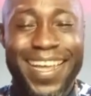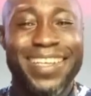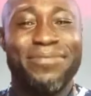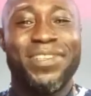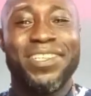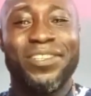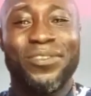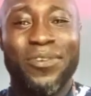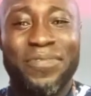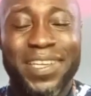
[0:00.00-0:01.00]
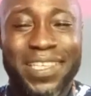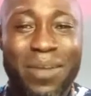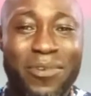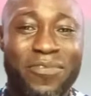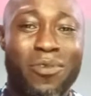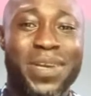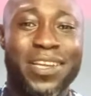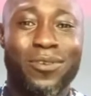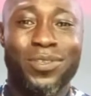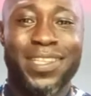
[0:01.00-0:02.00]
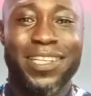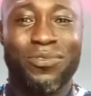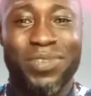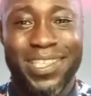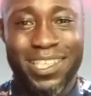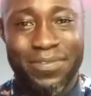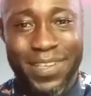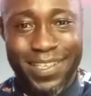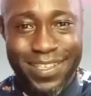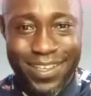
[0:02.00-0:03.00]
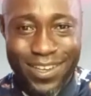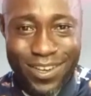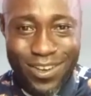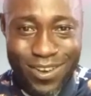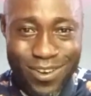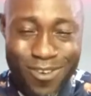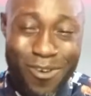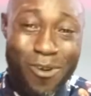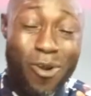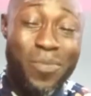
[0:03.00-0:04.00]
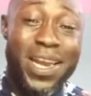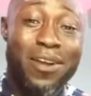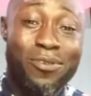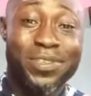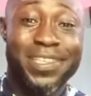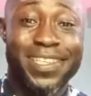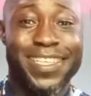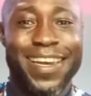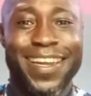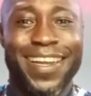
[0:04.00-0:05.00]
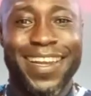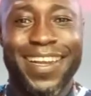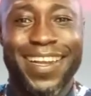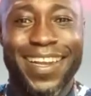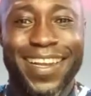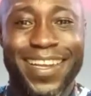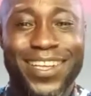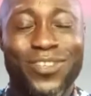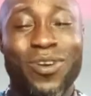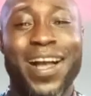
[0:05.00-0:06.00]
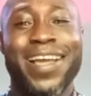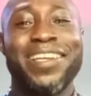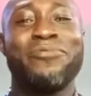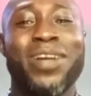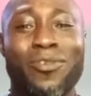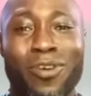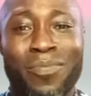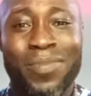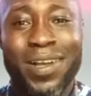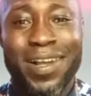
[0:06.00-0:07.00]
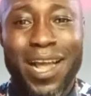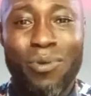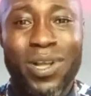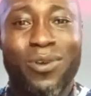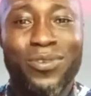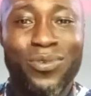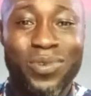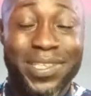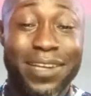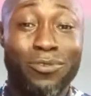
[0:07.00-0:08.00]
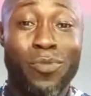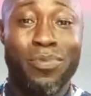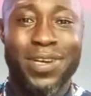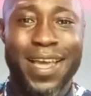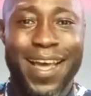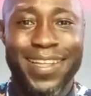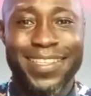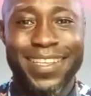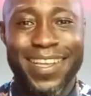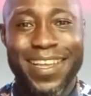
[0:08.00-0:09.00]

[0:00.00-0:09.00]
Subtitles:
And if this is your first time of coming in contact with this face or coming across this channel, you are highly welcome. I welcome you with an open heart.